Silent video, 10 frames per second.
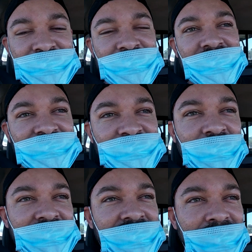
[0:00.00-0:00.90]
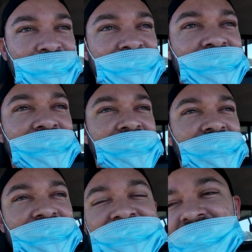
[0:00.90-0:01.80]
400 watt amp.
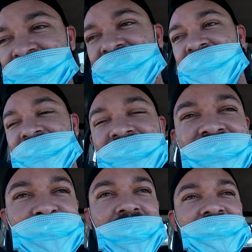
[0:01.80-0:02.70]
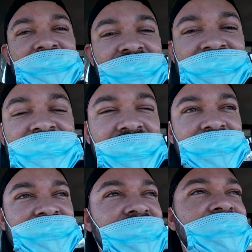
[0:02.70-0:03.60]
That sounds ridiculous by today's standards, I